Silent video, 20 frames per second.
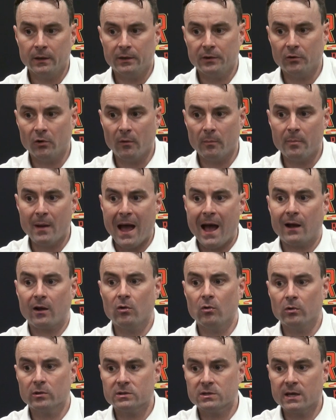In our
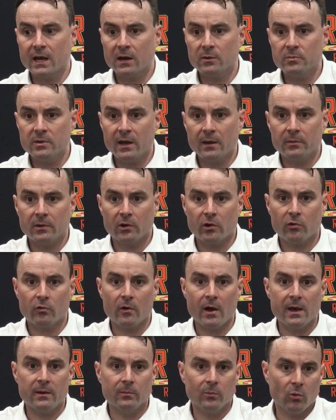backcourt's got to be able to
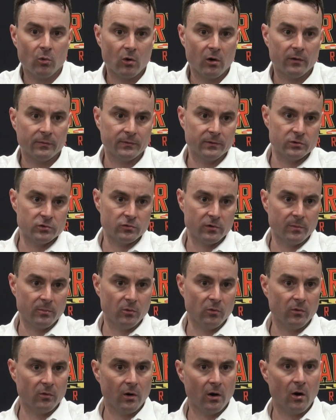create more off the
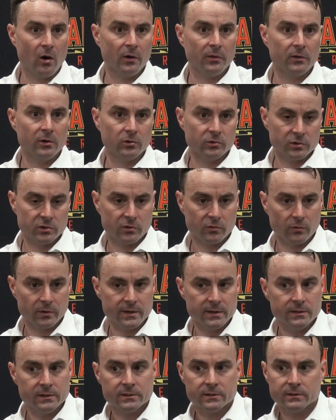dribble on those
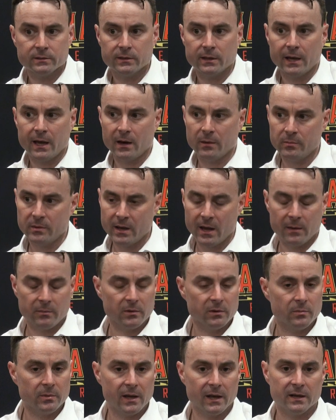threes. They got to be
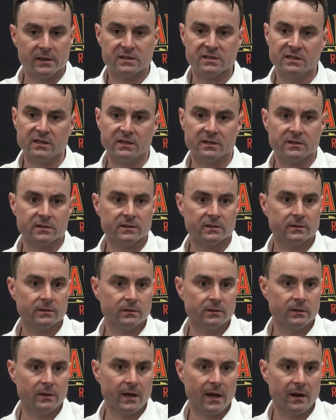able to get assists.
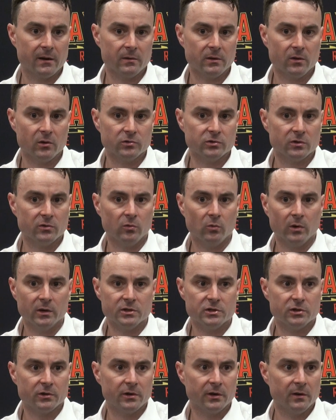You got to, those are the
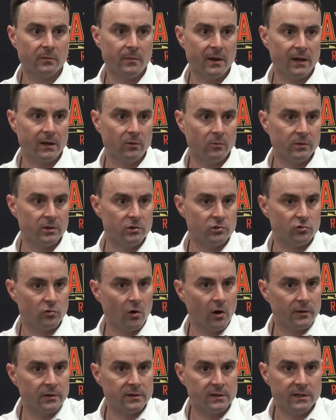ones you're going to make when you
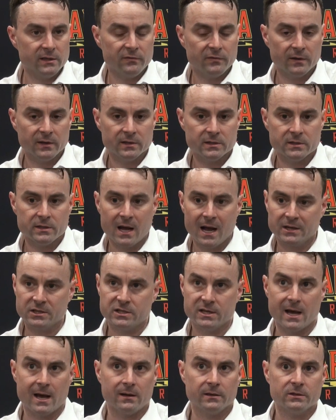draw the defense. Not
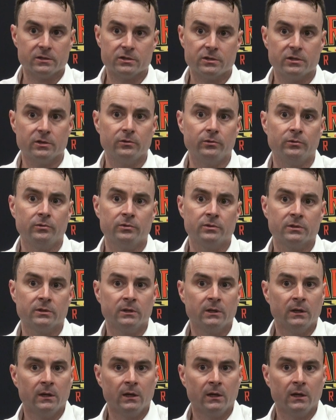challenge twos,